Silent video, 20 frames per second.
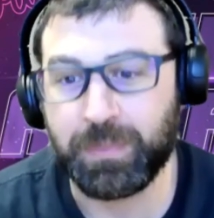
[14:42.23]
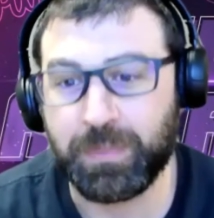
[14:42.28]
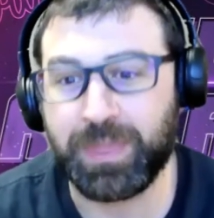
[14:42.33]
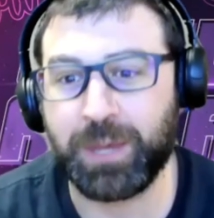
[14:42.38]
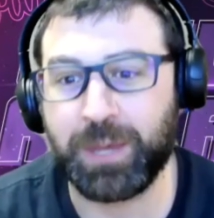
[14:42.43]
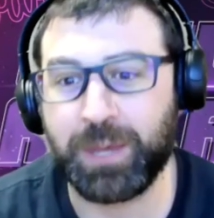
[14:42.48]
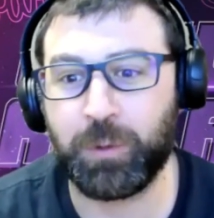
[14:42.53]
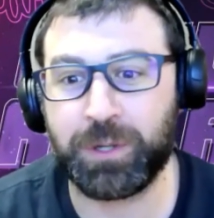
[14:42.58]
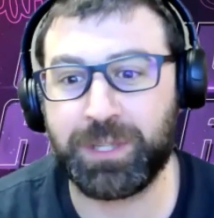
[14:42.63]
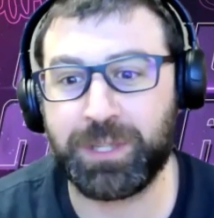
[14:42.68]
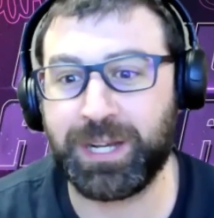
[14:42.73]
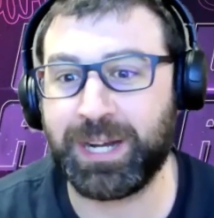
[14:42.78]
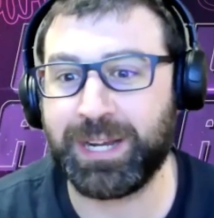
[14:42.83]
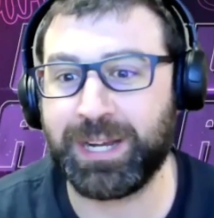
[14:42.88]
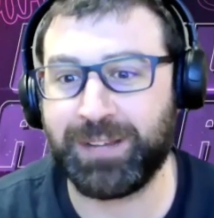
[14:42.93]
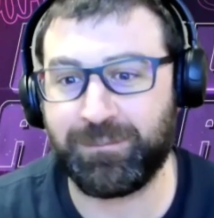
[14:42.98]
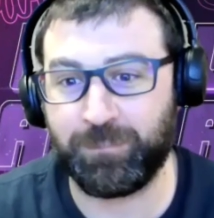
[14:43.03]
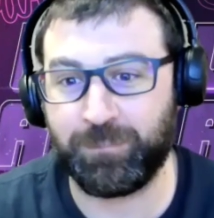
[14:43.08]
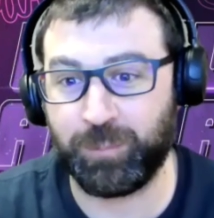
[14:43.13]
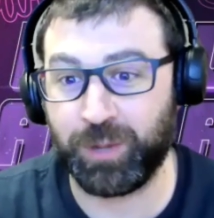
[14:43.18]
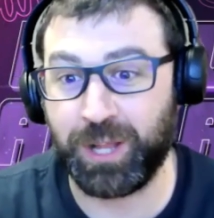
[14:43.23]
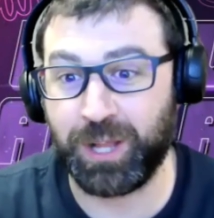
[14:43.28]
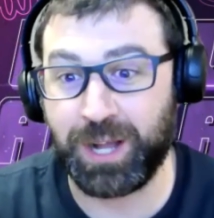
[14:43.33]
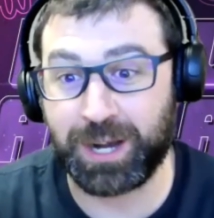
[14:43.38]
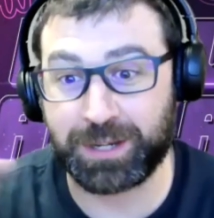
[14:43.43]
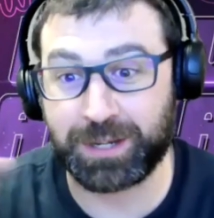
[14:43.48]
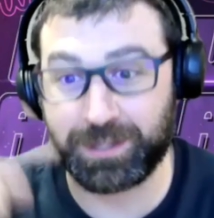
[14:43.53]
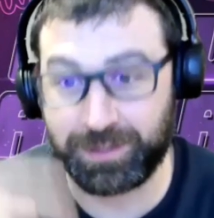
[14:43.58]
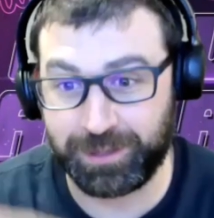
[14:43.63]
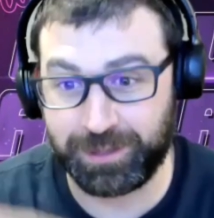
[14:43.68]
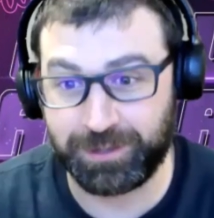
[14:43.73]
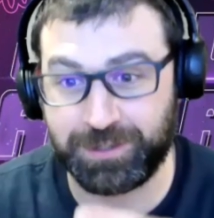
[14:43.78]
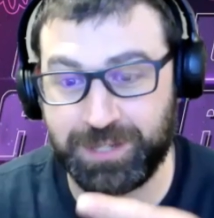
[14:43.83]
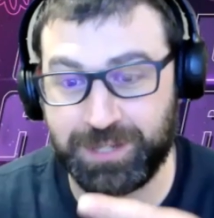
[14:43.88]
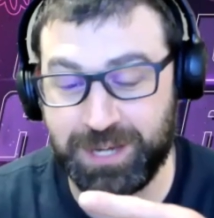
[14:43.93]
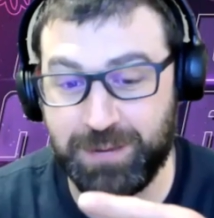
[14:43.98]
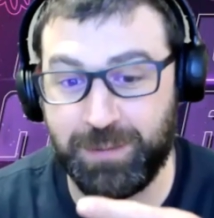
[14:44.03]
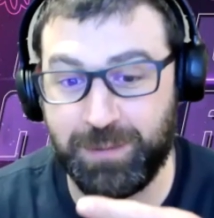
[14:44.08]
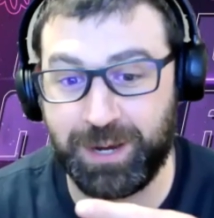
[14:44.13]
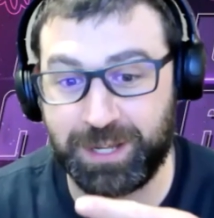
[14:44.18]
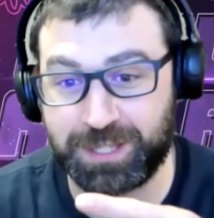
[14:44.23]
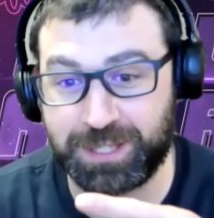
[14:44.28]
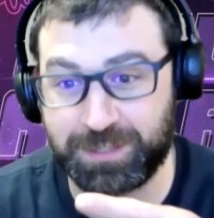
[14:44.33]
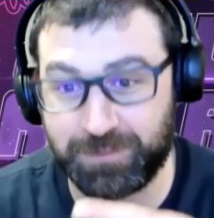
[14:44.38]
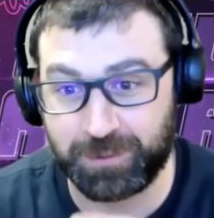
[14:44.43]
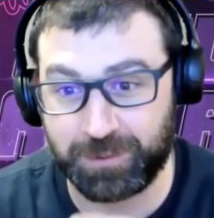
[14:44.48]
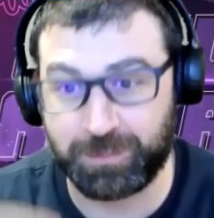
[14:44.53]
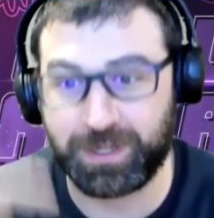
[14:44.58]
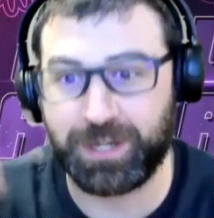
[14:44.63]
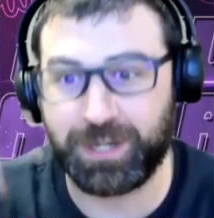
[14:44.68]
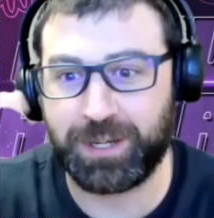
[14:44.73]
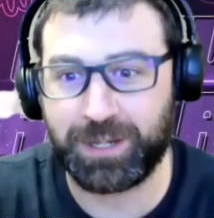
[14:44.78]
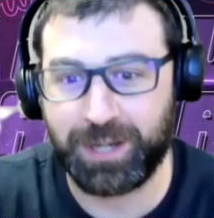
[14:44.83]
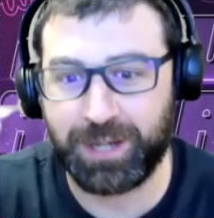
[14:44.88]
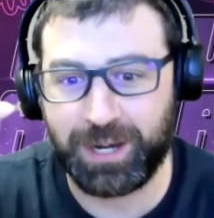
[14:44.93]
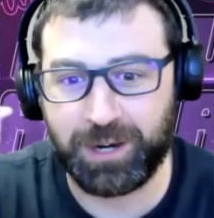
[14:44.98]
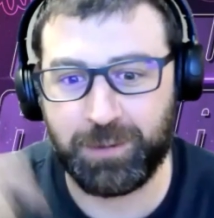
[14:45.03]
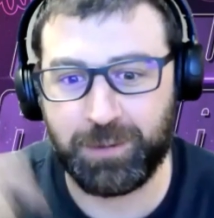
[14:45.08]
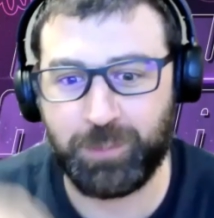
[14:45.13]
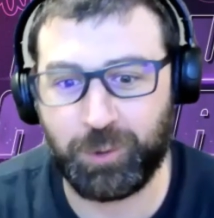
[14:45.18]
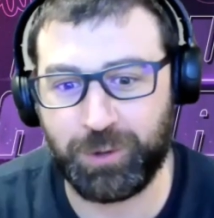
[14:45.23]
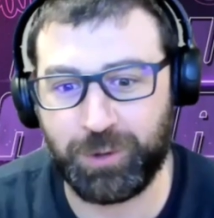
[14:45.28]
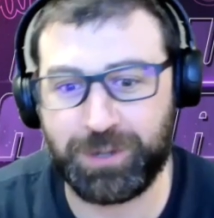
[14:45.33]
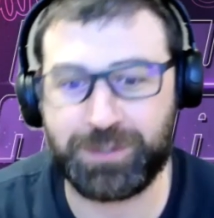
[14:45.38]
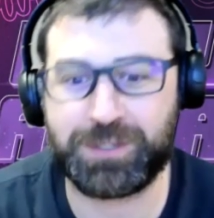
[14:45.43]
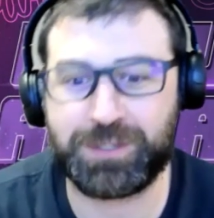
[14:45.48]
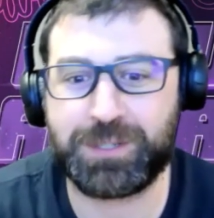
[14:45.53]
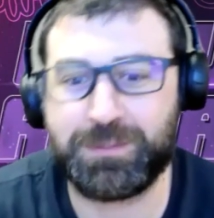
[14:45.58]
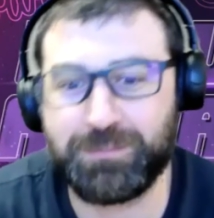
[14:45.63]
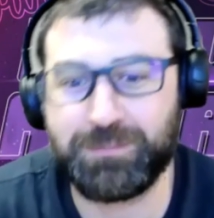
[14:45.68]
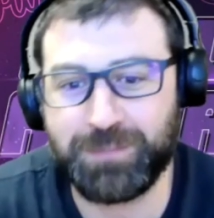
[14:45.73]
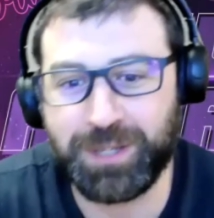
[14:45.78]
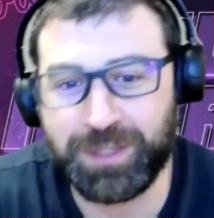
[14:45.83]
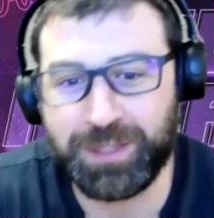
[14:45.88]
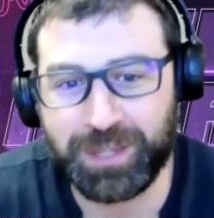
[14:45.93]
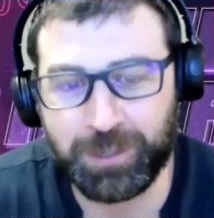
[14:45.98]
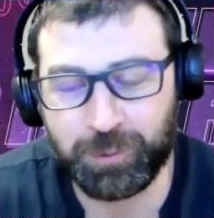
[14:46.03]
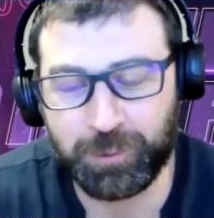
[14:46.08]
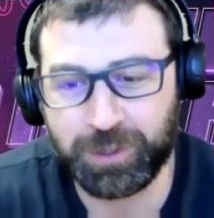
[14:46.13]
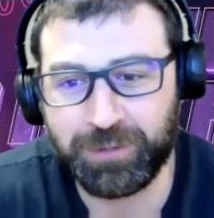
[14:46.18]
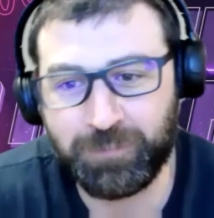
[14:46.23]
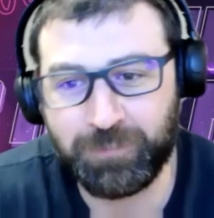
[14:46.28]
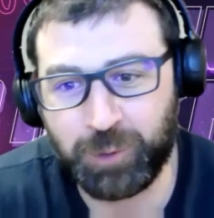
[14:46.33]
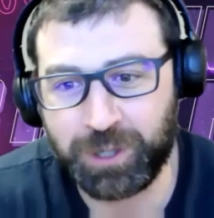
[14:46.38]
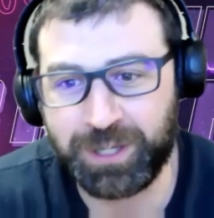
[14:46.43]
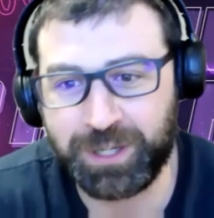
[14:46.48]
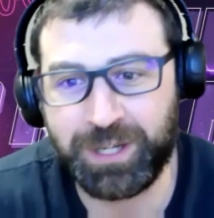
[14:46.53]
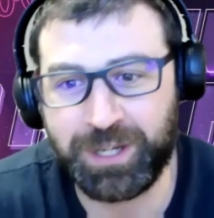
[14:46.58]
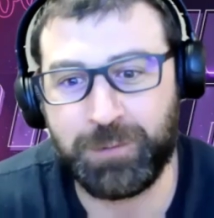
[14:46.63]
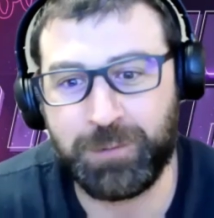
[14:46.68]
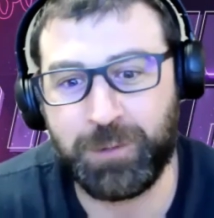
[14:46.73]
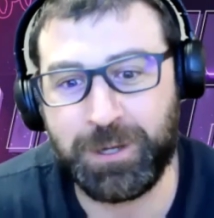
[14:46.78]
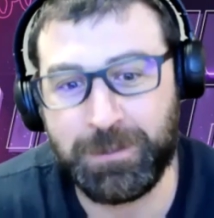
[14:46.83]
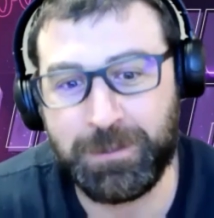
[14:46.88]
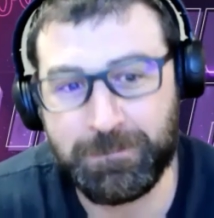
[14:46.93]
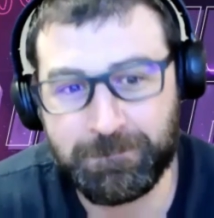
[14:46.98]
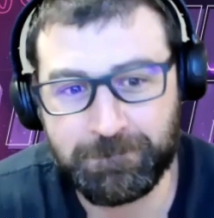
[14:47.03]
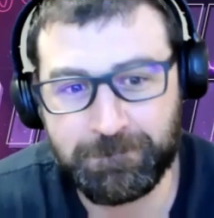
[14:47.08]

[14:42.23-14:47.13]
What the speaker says: they would not have blocked their teammates from getting higher points, and they would have won anyway.